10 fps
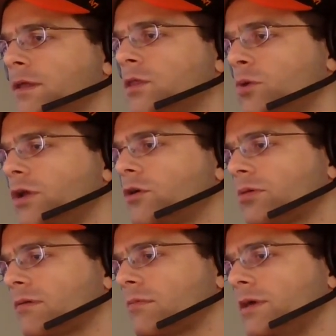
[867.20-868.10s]
the reader
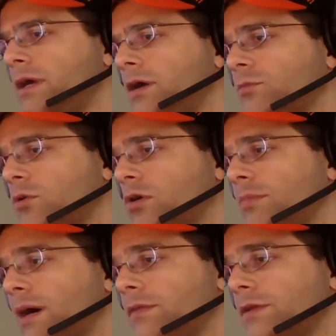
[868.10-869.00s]
probably cares more
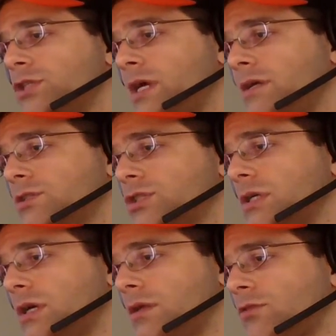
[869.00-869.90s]
about the
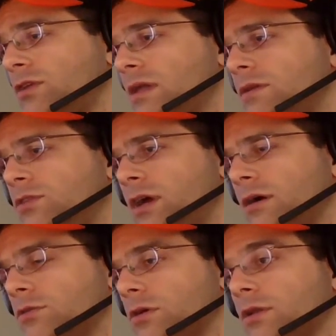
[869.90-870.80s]
change in Stanley's
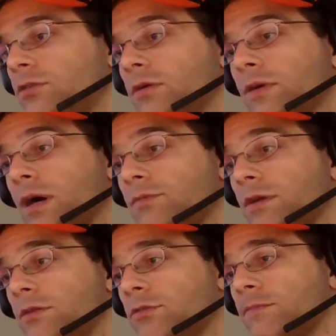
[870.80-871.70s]
character and
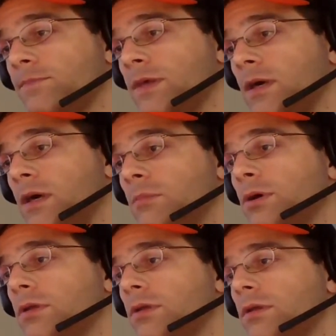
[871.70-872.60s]
self-confidence.
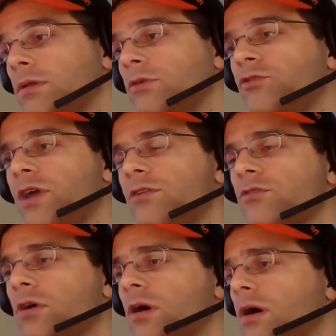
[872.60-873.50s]
But those
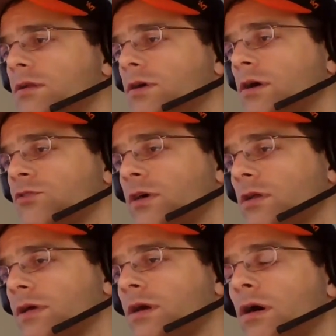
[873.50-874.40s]
changes are, hard, are
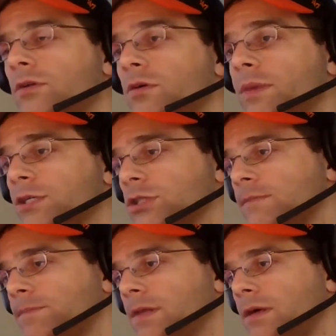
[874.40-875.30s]
subtle and hard to
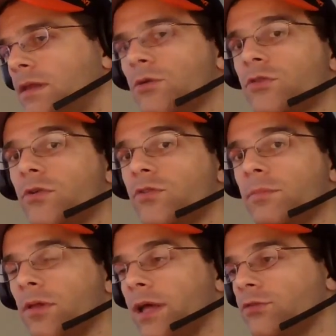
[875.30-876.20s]
measure. There is no
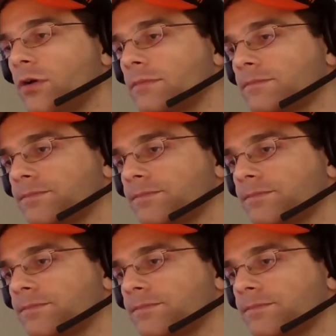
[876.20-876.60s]
simple answer.